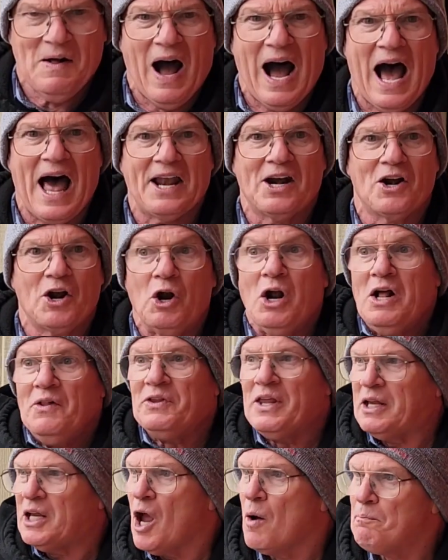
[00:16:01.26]
out of
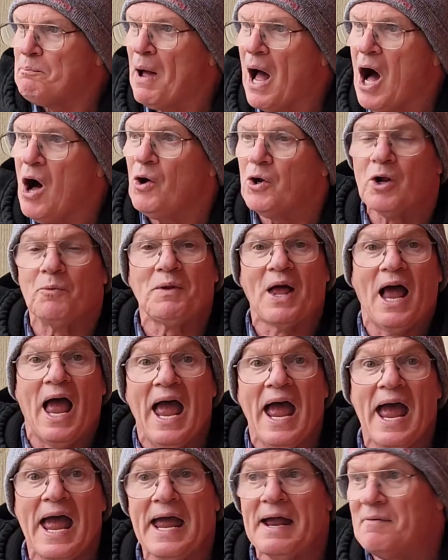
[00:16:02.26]
there, compelling them that,
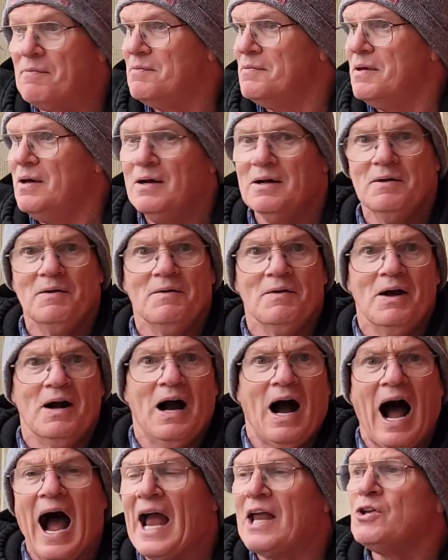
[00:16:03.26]
hey,
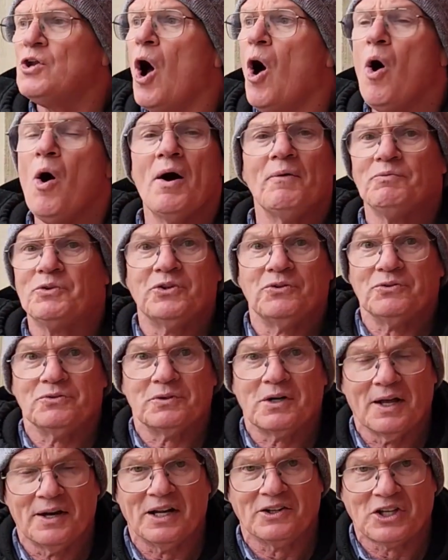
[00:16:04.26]
I know I'm
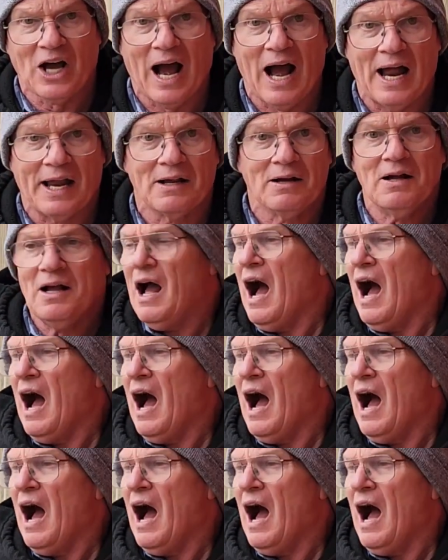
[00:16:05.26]
gonna die.